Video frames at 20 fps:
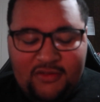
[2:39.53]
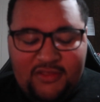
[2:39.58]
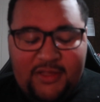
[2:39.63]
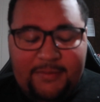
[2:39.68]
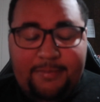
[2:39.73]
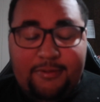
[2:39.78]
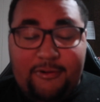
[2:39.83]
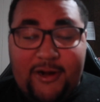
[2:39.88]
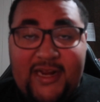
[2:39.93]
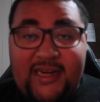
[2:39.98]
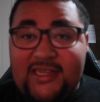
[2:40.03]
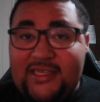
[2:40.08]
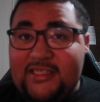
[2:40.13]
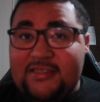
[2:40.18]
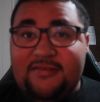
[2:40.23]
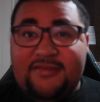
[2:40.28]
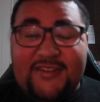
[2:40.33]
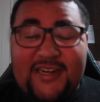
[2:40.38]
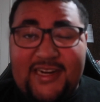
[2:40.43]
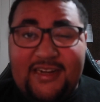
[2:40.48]
The breading
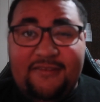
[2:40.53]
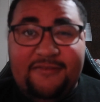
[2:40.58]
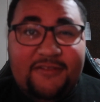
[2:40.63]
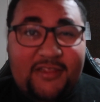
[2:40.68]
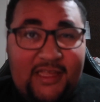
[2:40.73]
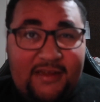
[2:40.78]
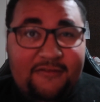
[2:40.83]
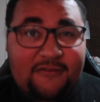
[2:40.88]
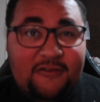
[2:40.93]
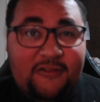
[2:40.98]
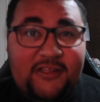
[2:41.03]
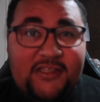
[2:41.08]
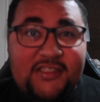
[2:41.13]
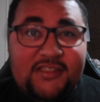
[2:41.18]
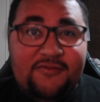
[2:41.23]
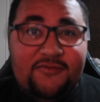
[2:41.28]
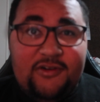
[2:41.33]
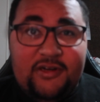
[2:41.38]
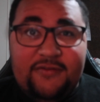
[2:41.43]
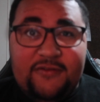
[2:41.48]
is very
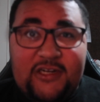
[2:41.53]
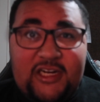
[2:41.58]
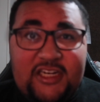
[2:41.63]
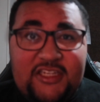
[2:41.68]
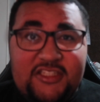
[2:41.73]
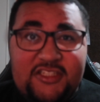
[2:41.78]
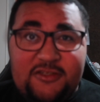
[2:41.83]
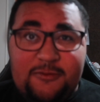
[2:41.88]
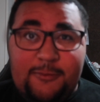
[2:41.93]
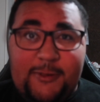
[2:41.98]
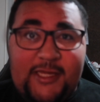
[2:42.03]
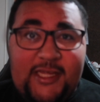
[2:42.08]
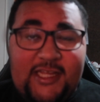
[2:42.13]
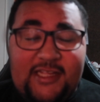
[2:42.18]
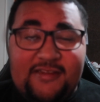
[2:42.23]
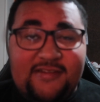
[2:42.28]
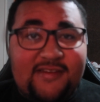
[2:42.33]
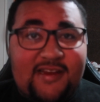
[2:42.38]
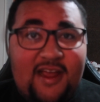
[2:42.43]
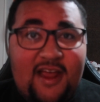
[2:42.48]
flavorless for a very sweet
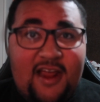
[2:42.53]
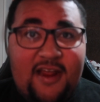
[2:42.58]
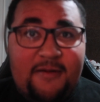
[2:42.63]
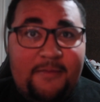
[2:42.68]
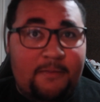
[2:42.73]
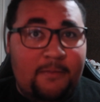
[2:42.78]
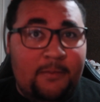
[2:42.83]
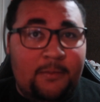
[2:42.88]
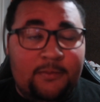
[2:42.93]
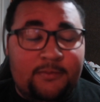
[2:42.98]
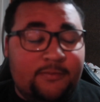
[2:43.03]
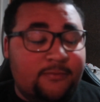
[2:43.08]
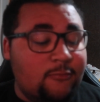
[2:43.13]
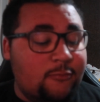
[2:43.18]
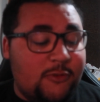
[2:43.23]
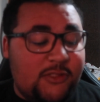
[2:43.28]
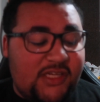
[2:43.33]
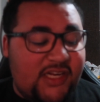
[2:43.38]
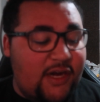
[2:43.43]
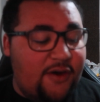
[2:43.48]
inside,
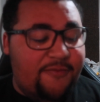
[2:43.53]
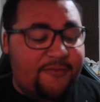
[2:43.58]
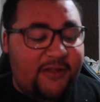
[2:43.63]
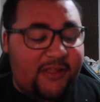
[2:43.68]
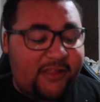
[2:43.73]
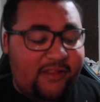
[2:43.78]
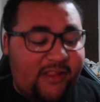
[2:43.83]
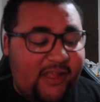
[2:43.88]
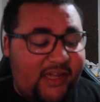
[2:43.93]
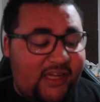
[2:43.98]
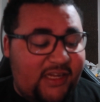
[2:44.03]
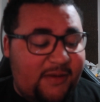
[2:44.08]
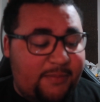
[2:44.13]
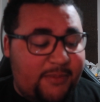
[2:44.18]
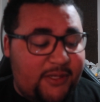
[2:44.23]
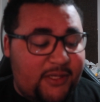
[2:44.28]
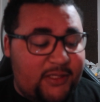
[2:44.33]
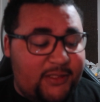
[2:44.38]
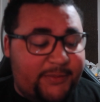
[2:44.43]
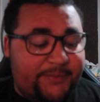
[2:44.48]
which I don't really like,
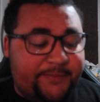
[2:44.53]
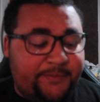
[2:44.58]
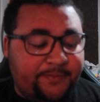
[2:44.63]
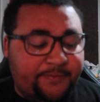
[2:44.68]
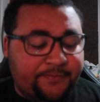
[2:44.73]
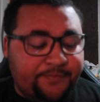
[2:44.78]
but